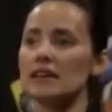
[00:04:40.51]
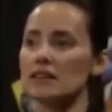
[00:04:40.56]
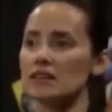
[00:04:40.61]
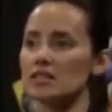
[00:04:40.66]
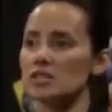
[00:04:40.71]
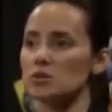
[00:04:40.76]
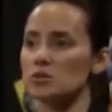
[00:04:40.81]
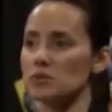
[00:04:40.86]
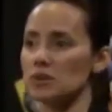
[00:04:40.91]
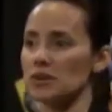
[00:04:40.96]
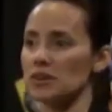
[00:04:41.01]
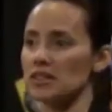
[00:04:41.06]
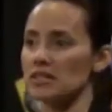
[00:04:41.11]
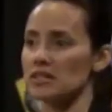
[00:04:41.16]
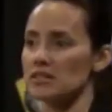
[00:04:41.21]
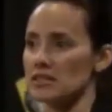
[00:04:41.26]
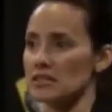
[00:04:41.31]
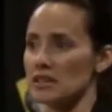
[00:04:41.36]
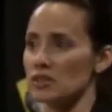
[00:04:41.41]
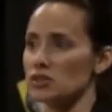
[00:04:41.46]
they're
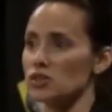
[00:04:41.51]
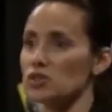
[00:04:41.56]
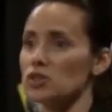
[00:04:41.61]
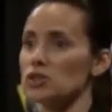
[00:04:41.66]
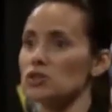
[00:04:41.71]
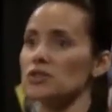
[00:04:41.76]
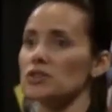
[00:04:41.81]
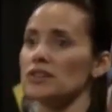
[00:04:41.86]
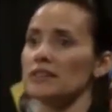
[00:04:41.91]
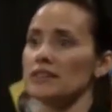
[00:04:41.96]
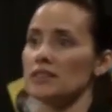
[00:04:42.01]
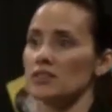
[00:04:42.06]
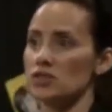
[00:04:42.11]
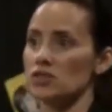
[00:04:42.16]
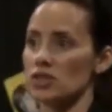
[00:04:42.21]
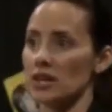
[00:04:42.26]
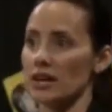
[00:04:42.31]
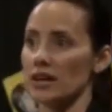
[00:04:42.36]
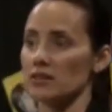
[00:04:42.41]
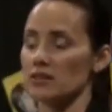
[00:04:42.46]
experiencing during
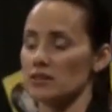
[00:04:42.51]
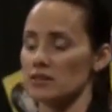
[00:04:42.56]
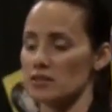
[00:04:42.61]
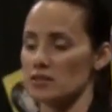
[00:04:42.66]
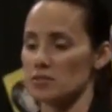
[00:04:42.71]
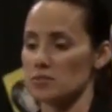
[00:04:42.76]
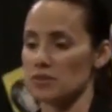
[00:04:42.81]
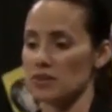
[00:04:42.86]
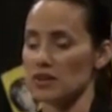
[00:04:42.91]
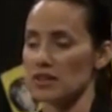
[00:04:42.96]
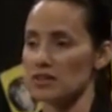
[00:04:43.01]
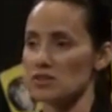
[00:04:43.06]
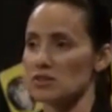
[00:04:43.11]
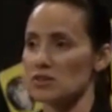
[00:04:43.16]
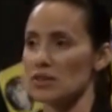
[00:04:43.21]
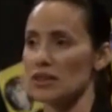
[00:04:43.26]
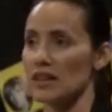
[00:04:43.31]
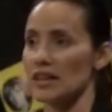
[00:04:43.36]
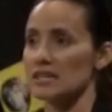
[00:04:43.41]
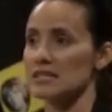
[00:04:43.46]
their child's
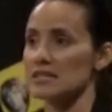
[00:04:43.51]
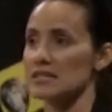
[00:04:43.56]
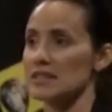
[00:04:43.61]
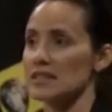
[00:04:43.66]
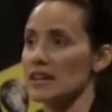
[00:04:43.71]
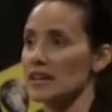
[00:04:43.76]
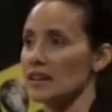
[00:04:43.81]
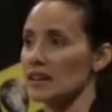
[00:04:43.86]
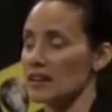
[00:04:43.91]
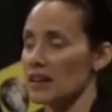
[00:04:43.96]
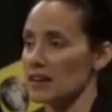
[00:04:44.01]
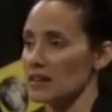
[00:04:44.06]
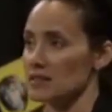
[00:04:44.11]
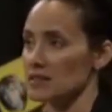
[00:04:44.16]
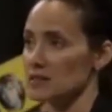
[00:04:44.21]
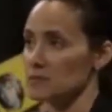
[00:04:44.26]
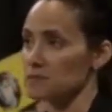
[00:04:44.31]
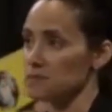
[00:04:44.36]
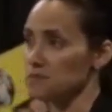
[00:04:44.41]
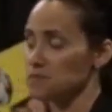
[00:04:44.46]
experience, so they can stay
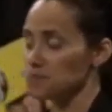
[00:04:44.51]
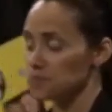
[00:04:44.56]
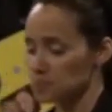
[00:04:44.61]
connected.